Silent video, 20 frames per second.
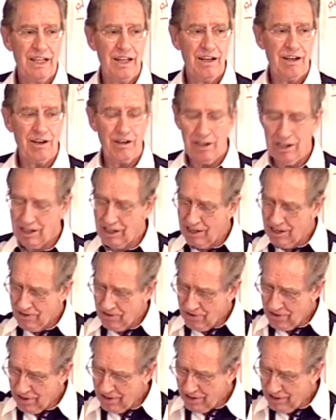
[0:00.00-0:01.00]
All right, I
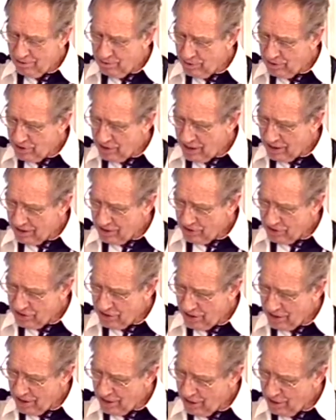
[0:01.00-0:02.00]
think it was that
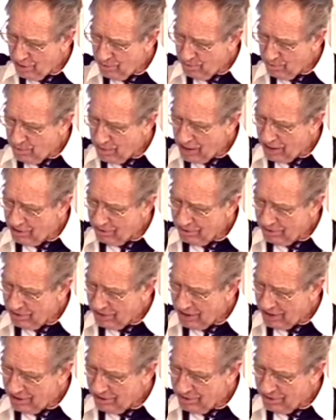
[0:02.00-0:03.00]
same mountain
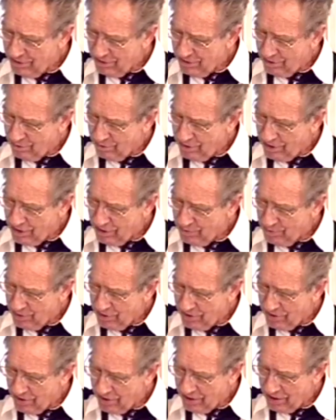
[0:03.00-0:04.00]
down there in Arabia
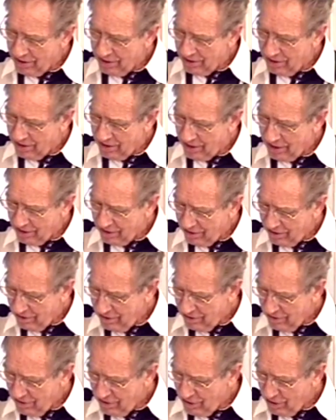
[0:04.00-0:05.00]
then that
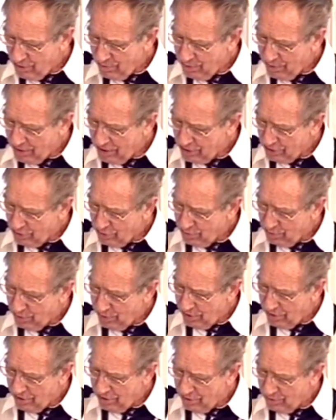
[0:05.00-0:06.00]
the Apostle
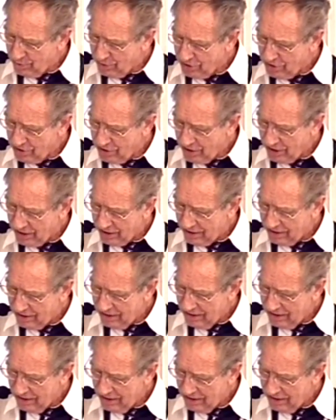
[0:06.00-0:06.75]
Paul was taken,